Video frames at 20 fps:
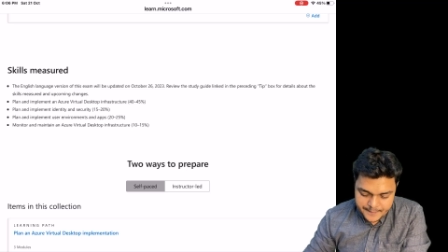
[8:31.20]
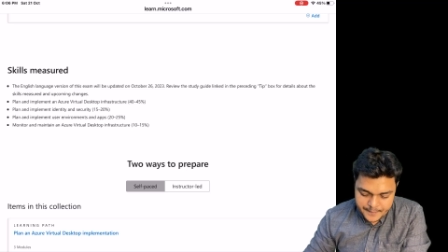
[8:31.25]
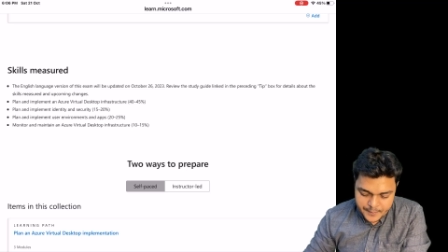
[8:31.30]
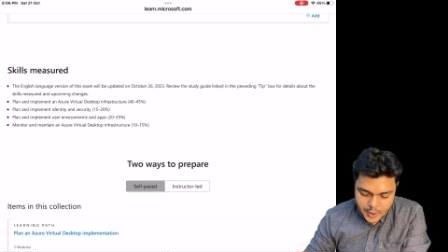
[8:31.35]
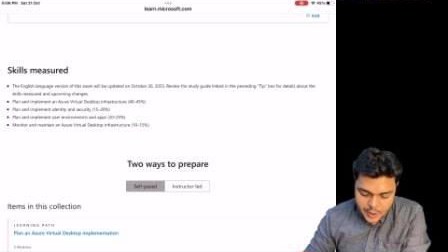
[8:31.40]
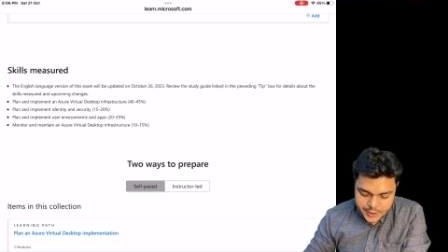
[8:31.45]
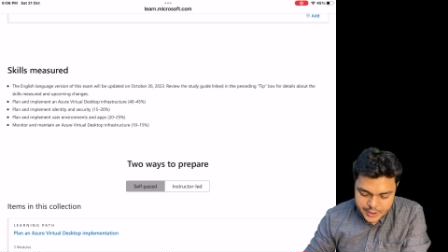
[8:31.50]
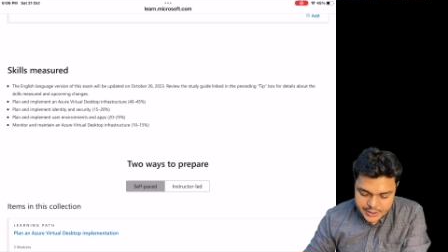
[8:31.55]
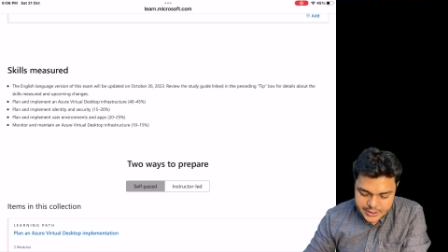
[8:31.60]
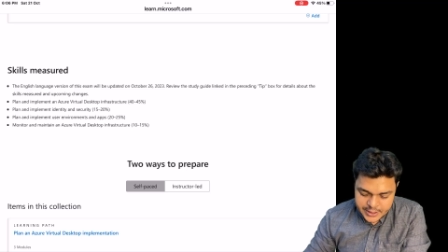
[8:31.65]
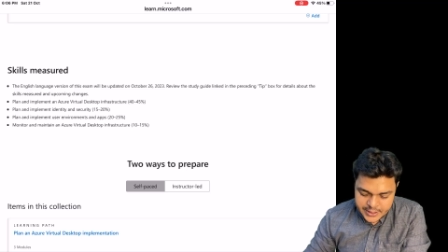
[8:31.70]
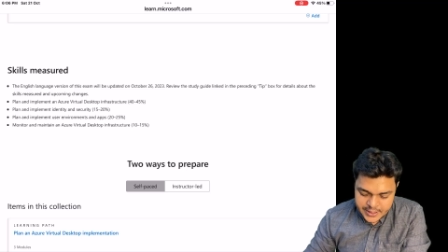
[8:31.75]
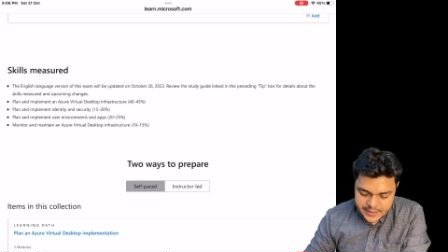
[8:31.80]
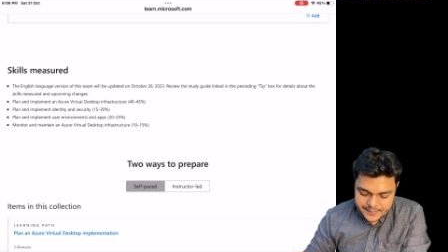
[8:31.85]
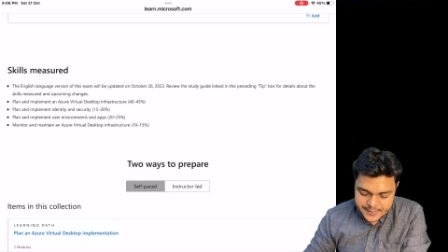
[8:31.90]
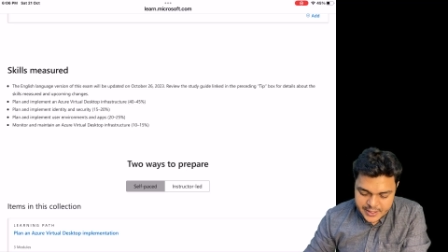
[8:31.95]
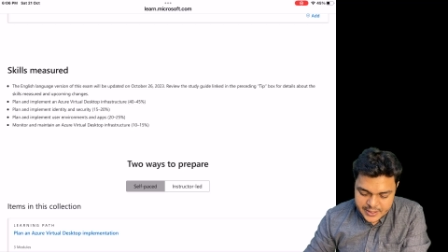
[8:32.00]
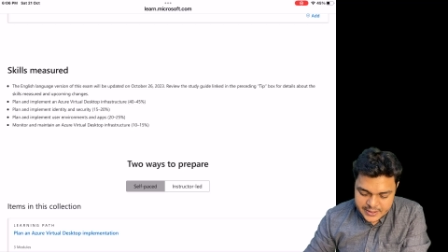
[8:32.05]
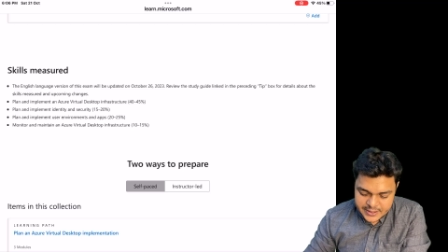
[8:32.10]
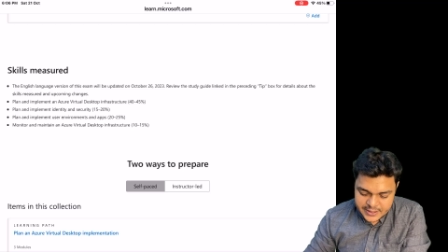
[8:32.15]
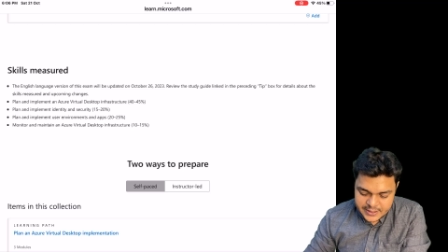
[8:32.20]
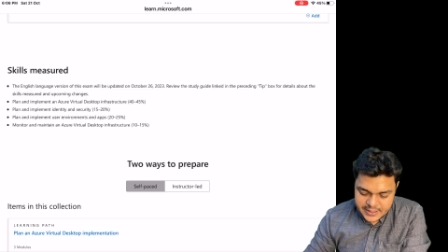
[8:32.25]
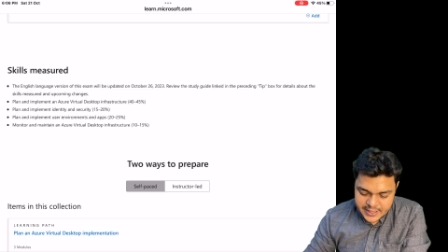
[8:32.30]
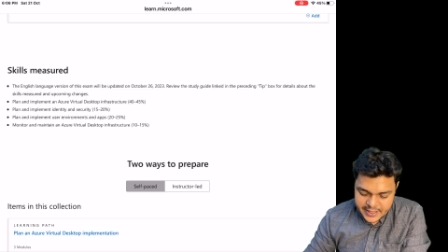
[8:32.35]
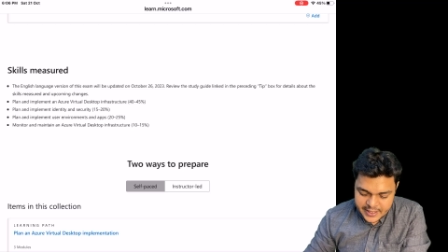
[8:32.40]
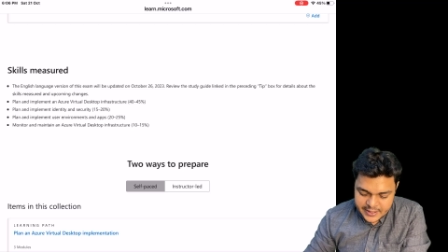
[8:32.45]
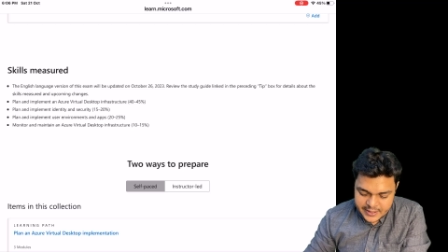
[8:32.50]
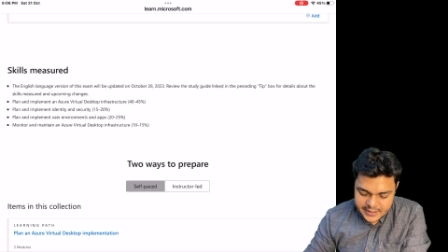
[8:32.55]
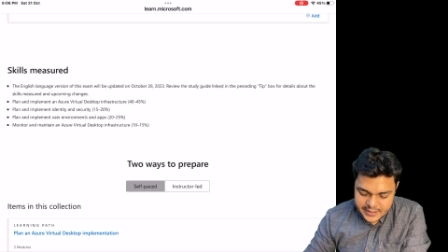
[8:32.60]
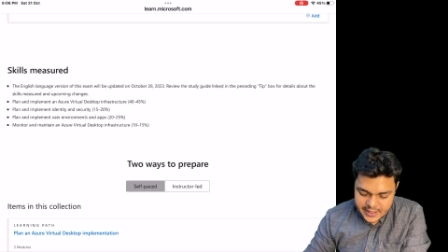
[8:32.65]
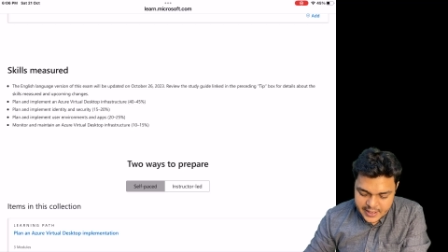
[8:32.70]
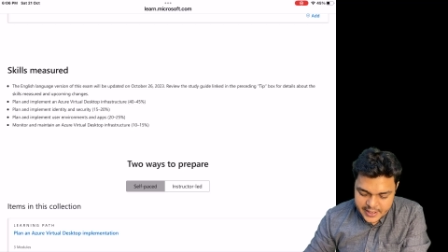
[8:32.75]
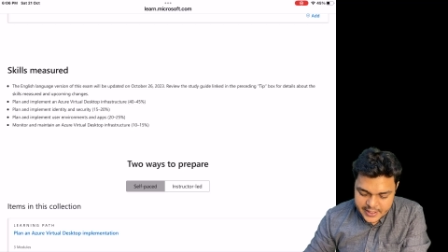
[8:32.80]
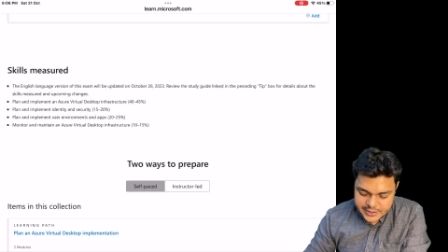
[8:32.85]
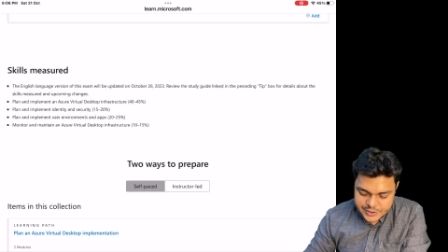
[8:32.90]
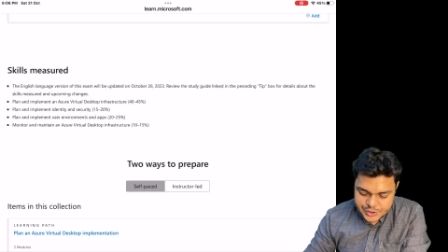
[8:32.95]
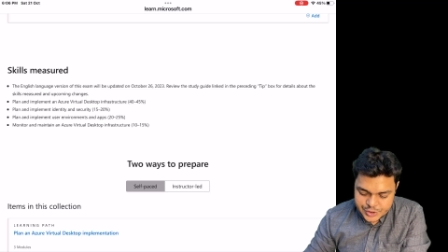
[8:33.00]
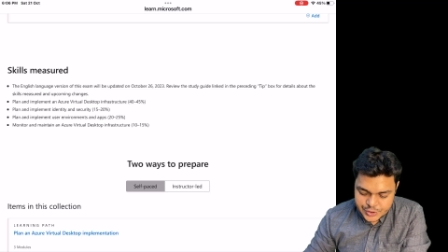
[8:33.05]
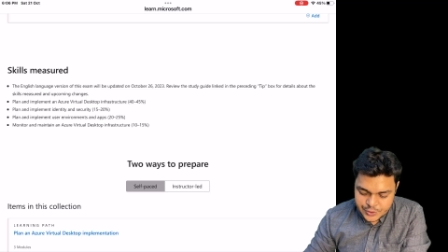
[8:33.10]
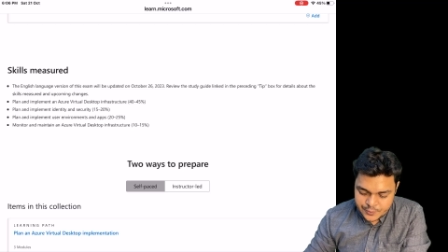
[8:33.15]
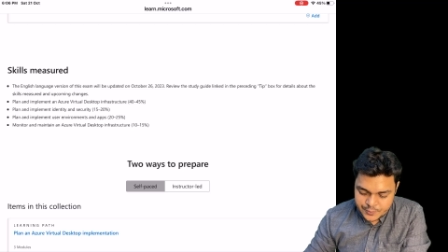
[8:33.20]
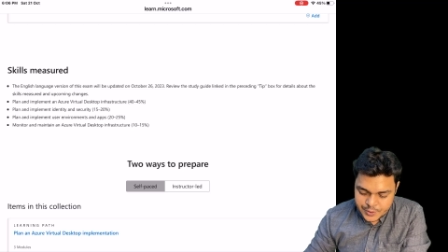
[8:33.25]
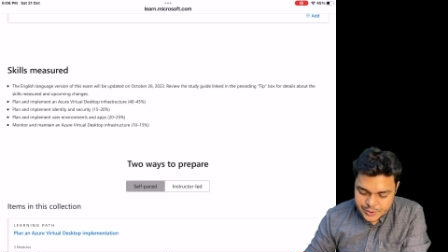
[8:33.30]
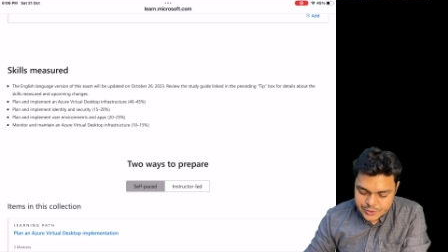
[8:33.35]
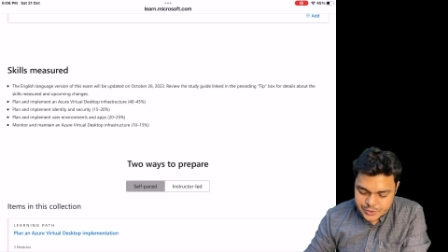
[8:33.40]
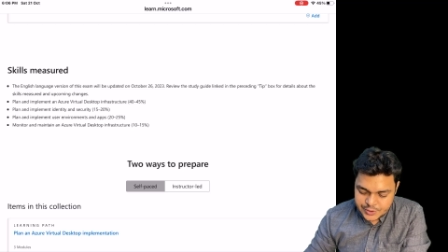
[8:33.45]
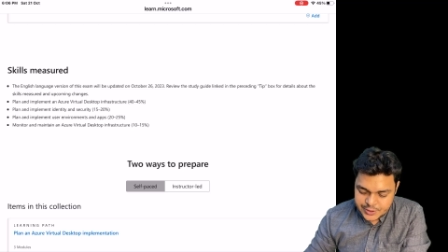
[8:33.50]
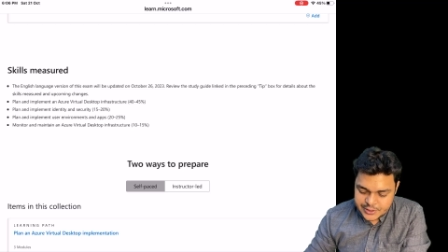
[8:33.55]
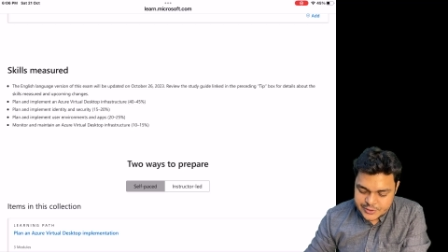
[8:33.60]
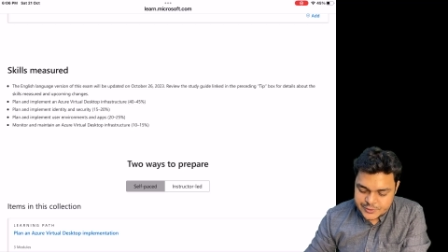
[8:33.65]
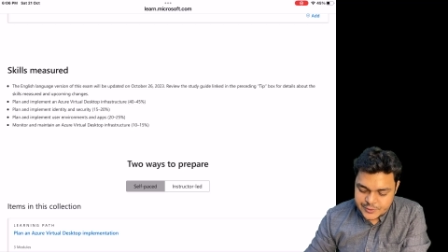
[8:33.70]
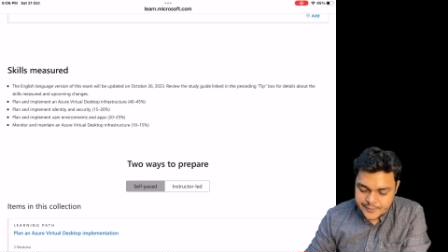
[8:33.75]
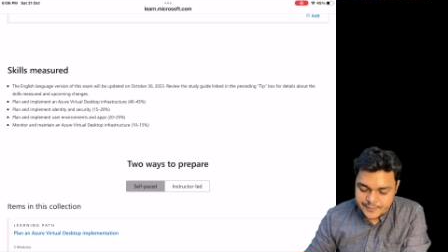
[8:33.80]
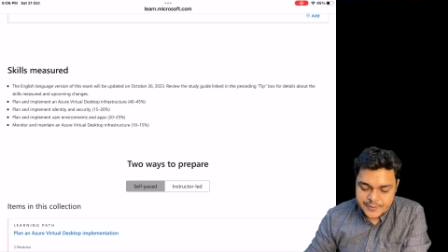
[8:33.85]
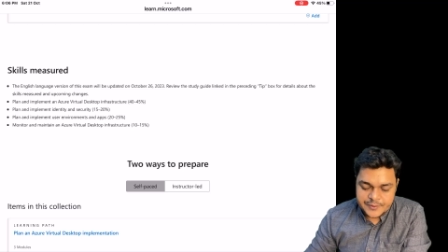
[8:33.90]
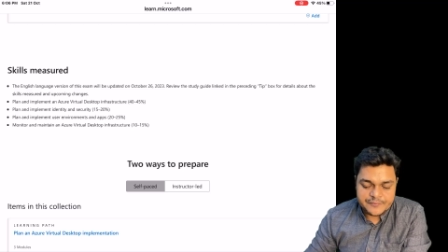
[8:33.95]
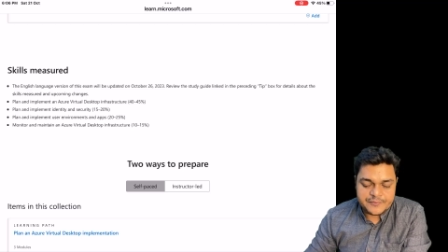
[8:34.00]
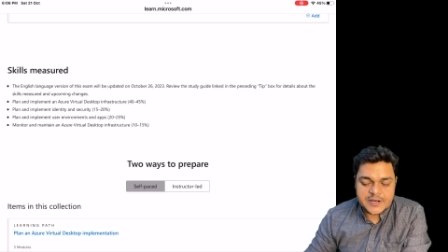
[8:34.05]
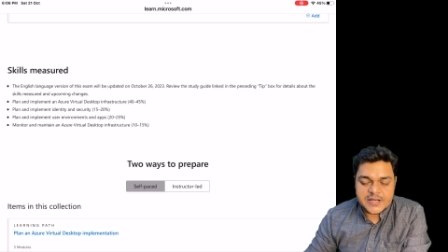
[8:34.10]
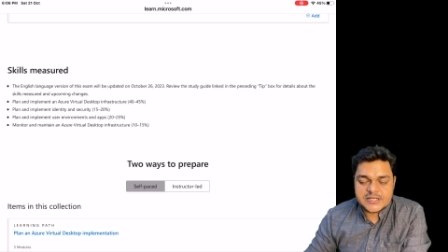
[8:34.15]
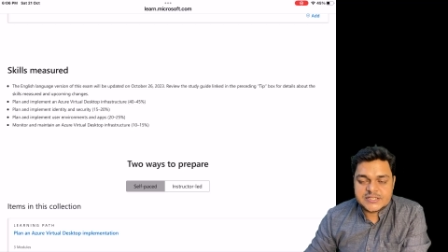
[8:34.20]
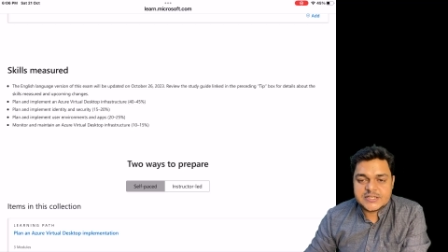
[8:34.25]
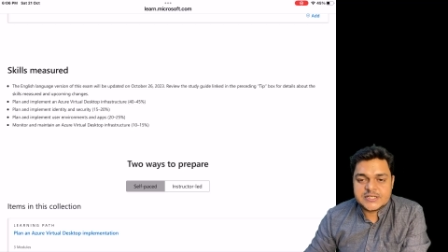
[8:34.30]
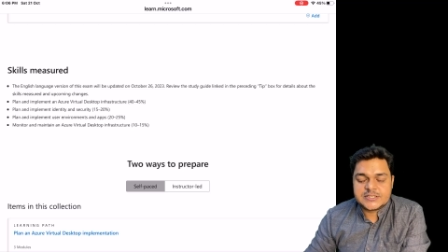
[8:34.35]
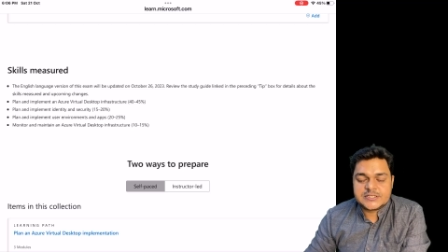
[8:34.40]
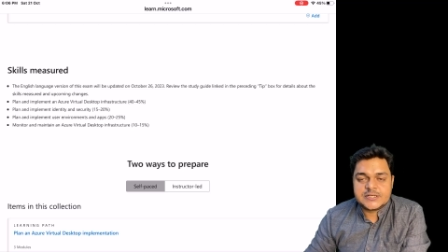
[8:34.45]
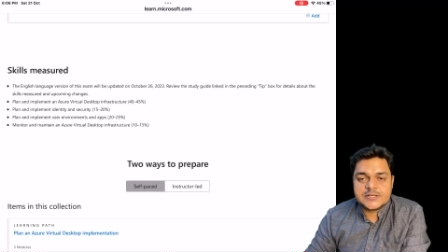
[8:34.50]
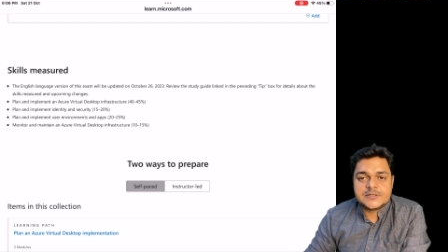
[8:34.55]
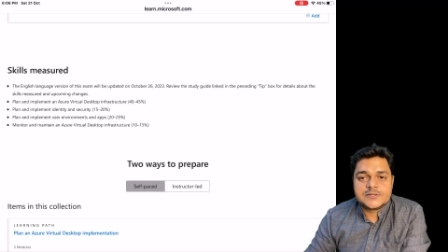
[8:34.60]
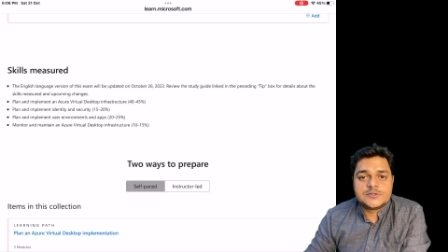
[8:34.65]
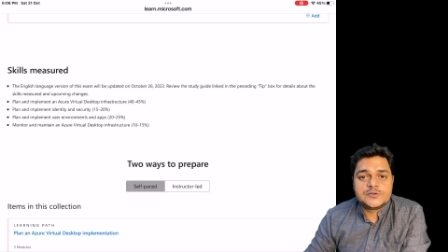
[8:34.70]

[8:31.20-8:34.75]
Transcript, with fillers: monitor and maintain an Azure Virtual Desktop infrastructure.